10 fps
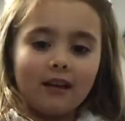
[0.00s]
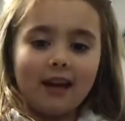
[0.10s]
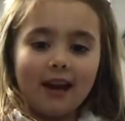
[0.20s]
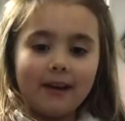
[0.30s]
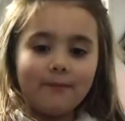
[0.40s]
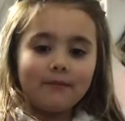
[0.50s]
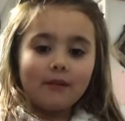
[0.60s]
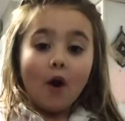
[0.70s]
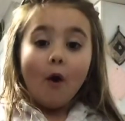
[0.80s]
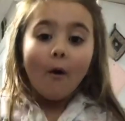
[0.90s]
Okay.
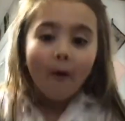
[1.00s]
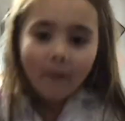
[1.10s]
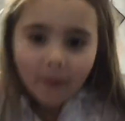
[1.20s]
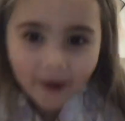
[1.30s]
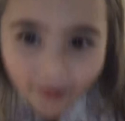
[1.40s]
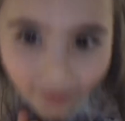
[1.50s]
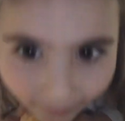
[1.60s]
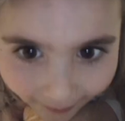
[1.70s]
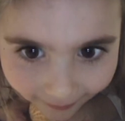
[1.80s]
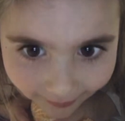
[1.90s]
Wait, who
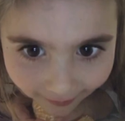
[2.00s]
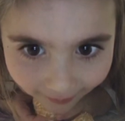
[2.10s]
else?